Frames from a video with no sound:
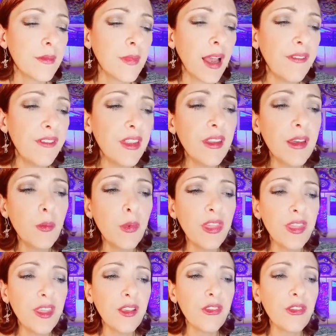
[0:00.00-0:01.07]
feel like when
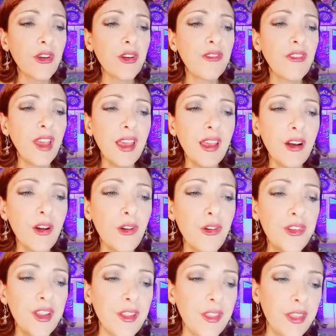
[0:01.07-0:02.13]
things are veiled,
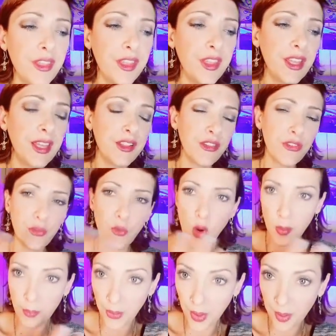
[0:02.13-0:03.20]
it's for a
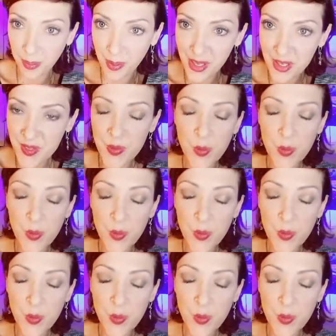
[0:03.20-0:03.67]
purpose.